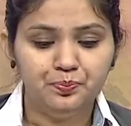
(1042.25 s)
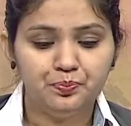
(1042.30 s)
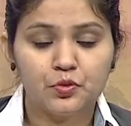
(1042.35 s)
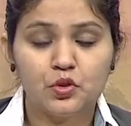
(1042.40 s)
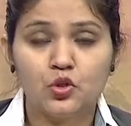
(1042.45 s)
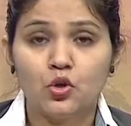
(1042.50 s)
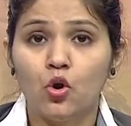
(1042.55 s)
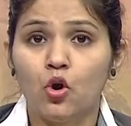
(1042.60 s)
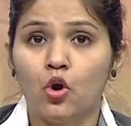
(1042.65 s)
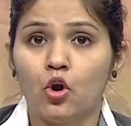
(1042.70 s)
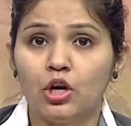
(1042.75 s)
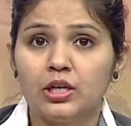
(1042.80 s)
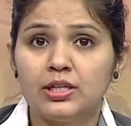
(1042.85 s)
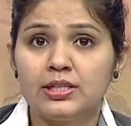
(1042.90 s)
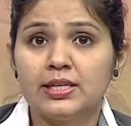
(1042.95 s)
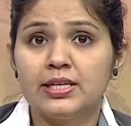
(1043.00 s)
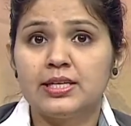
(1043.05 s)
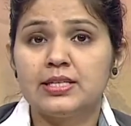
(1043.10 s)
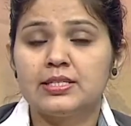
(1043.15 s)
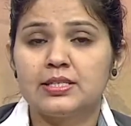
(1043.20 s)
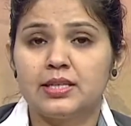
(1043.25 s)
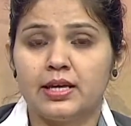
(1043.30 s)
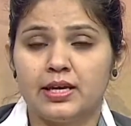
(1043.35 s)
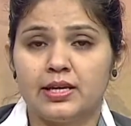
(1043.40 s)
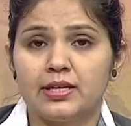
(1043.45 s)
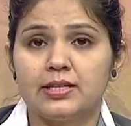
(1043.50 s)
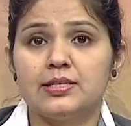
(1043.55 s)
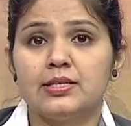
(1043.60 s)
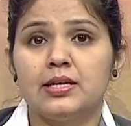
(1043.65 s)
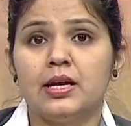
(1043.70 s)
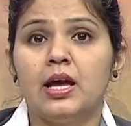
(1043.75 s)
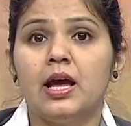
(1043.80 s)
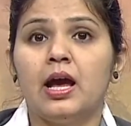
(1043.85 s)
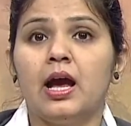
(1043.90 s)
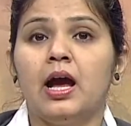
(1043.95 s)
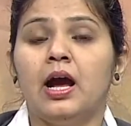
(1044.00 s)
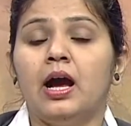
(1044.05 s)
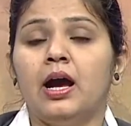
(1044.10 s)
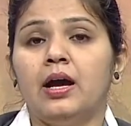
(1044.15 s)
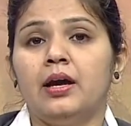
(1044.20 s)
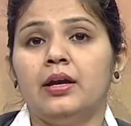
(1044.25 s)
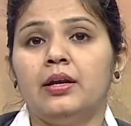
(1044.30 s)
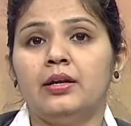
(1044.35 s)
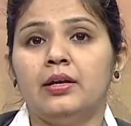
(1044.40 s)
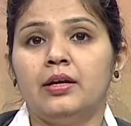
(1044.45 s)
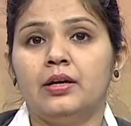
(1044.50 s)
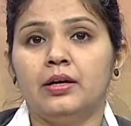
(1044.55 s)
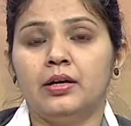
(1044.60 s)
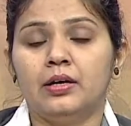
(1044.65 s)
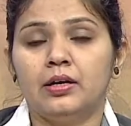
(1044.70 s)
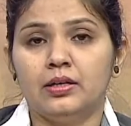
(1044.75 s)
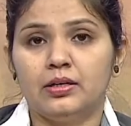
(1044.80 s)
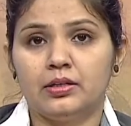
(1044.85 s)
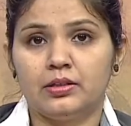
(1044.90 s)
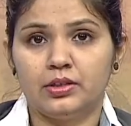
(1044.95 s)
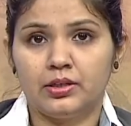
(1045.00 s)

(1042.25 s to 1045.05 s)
So all these things are